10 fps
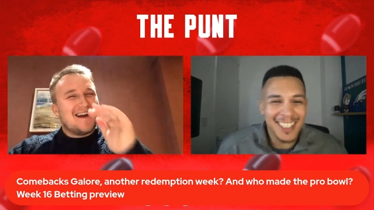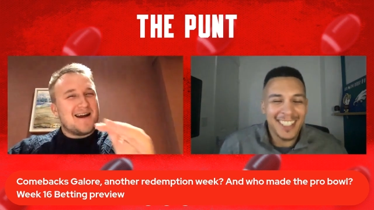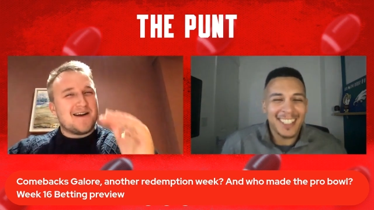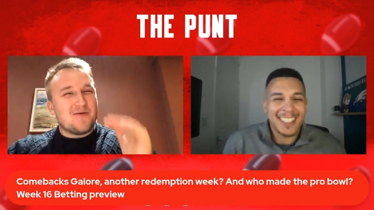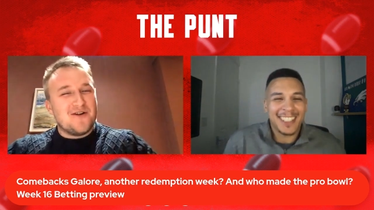
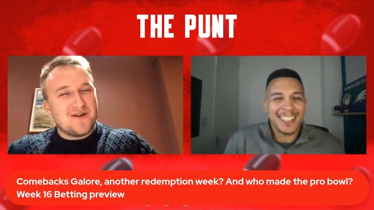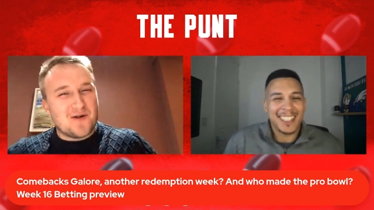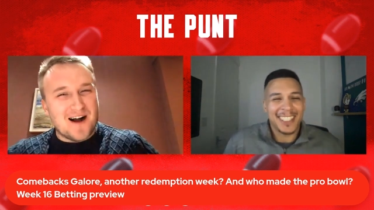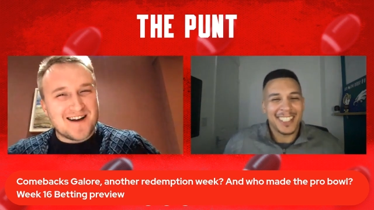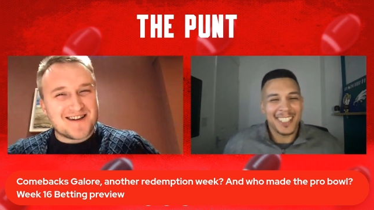Speaker 1: You weren't
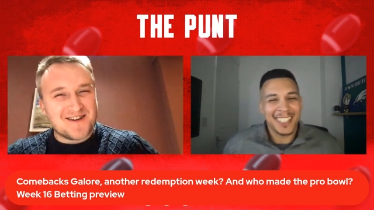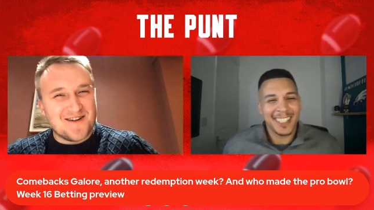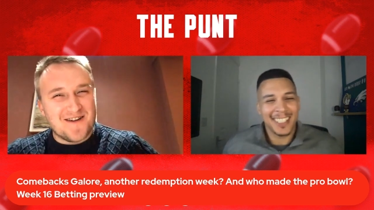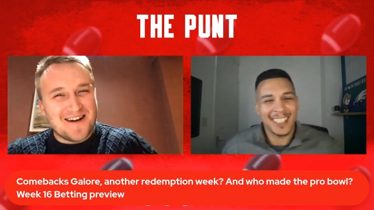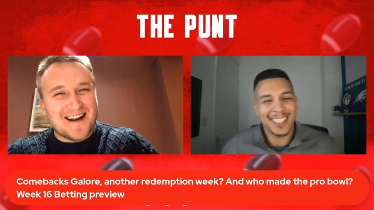quite
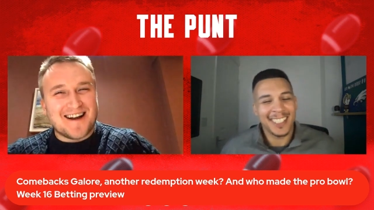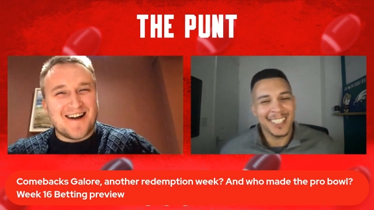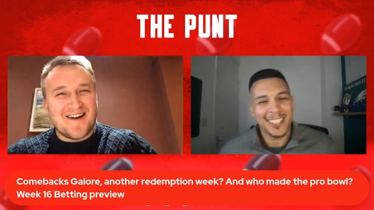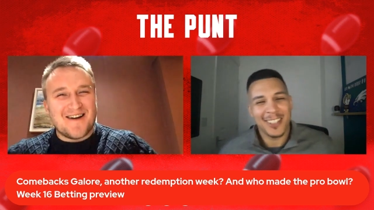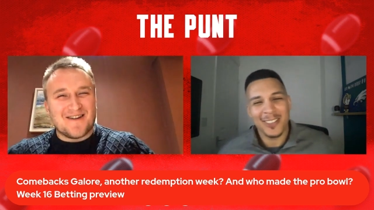sure on it
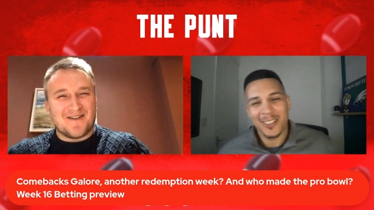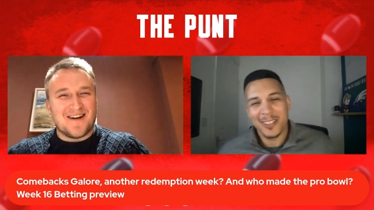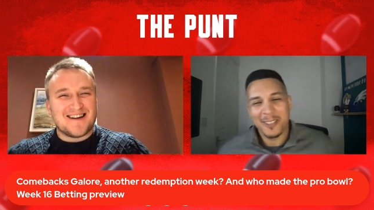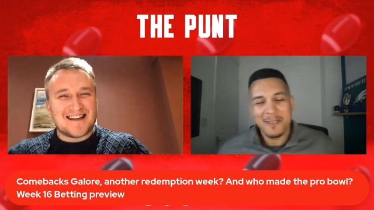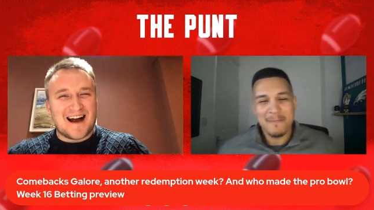uh, the
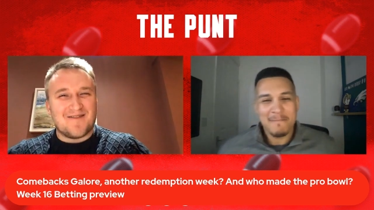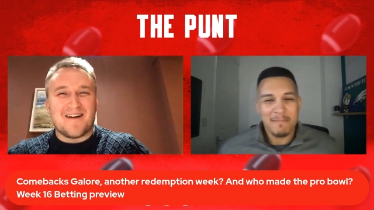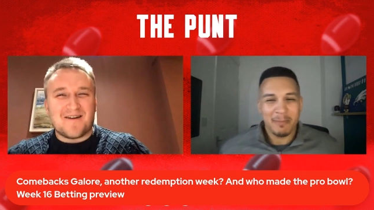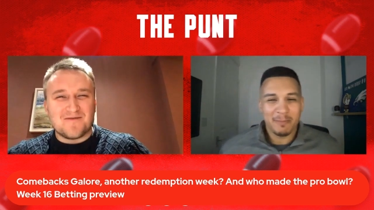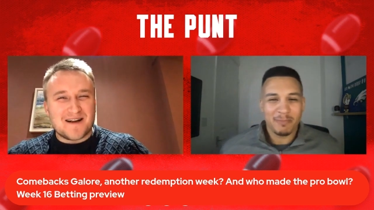first time
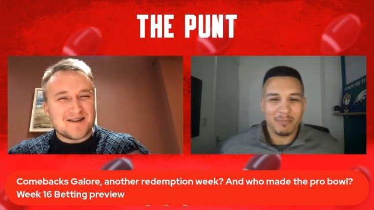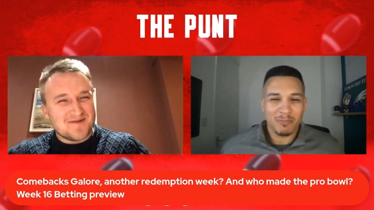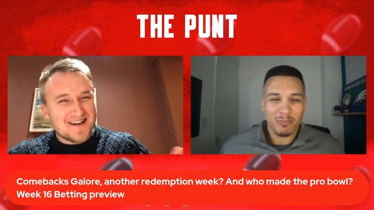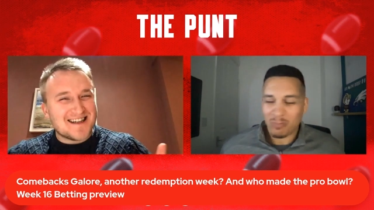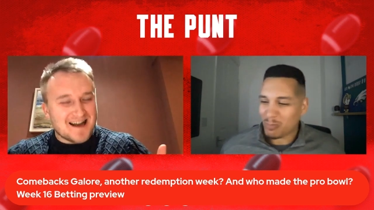round, Bish,
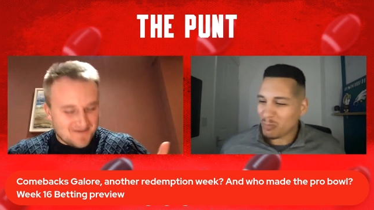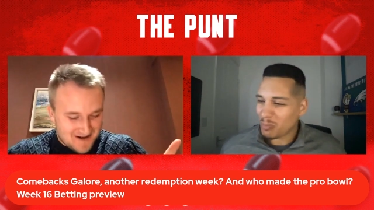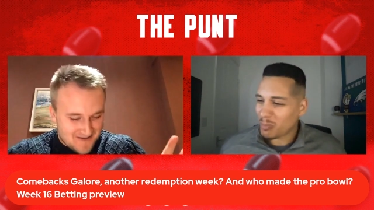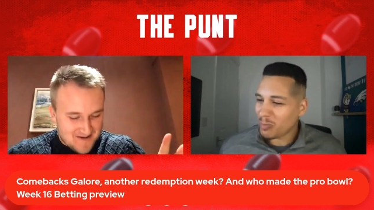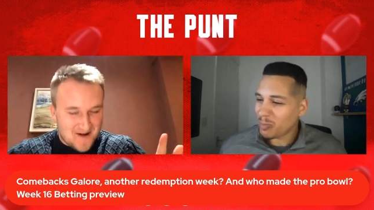but you sound a bit